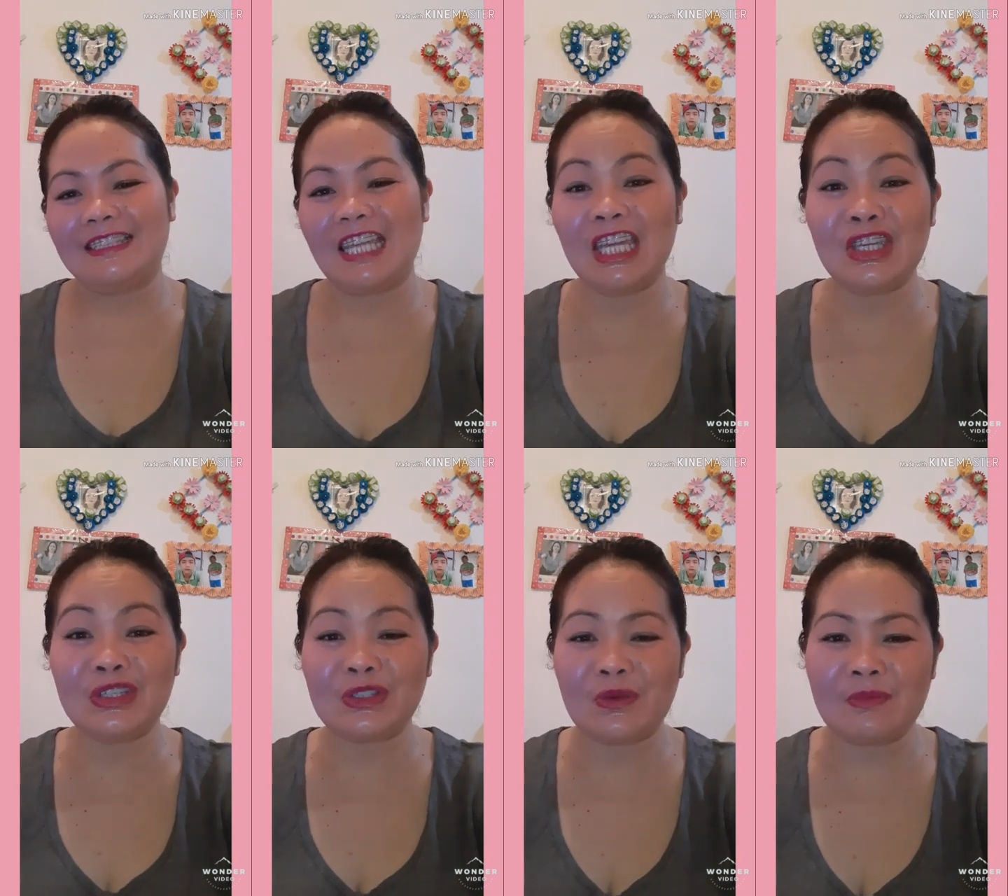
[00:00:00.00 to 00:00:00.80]
Thank you
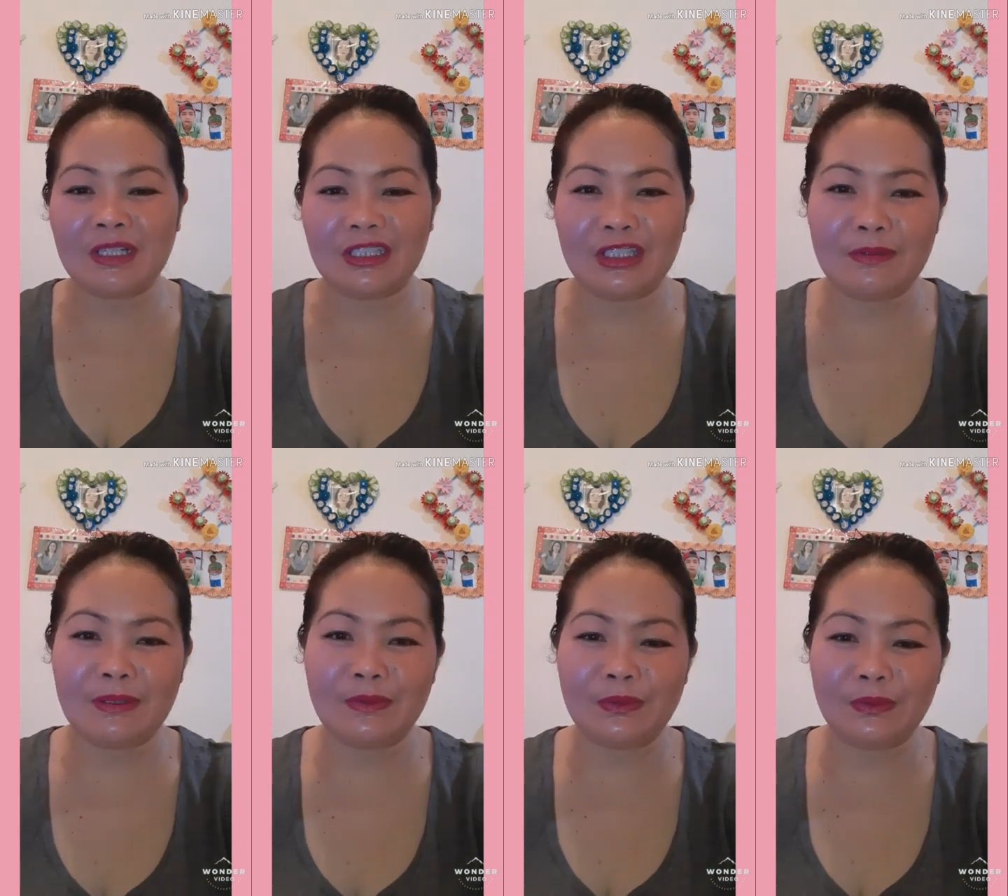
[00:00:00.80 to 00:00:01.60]
so much sa
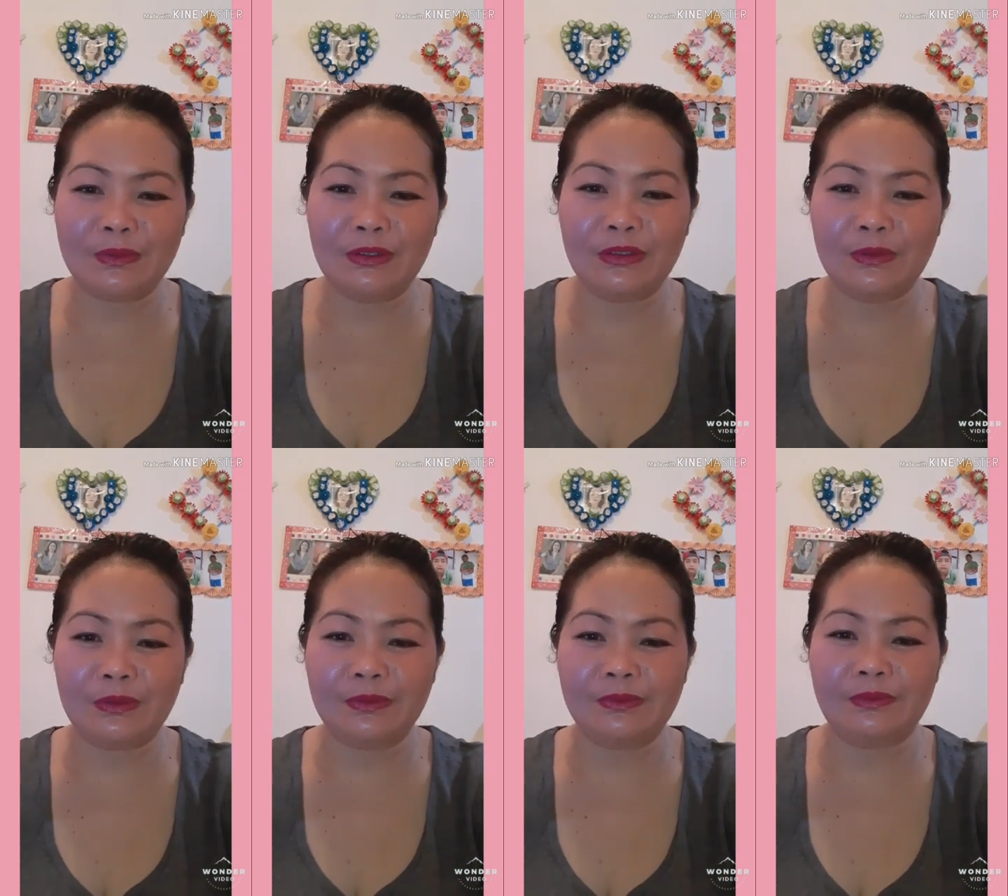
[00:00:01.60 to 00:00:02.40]
panonood niyo.